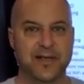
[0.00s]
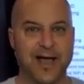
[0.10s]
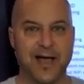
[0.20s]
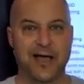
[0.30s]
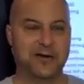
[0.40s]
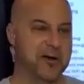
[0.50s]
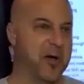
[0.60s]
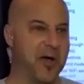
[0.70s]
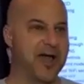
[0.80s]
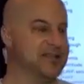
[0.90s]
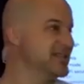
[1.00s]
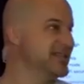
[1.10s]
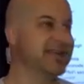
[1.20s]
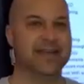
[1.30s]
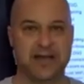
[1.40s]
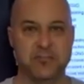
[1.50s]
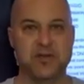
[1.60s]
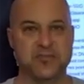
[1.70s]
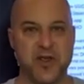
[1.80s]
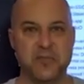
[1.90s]
I don't know. I just did. I'm going
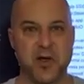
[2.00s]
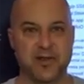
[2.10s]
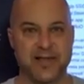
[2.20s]
to trademark